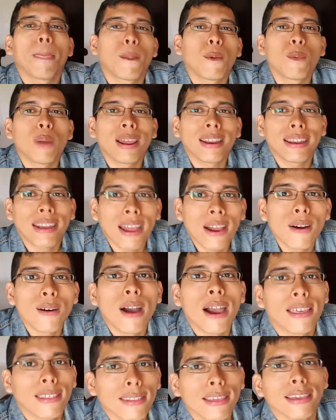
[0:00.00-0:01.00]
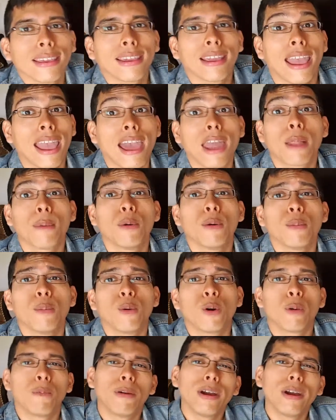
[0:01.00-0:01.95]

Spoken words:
Right now, I like Animal more,